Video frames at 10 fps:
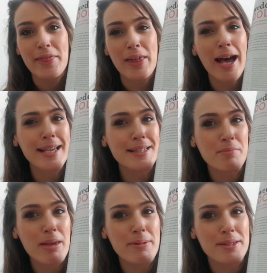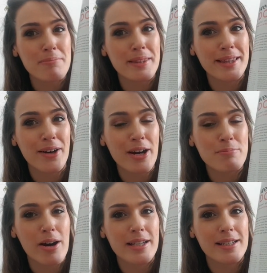that is maybe something that I
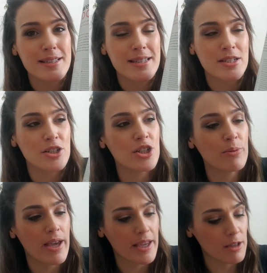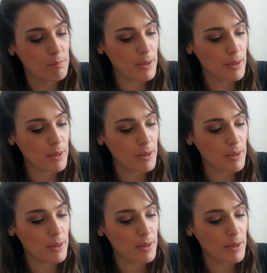might consider doing,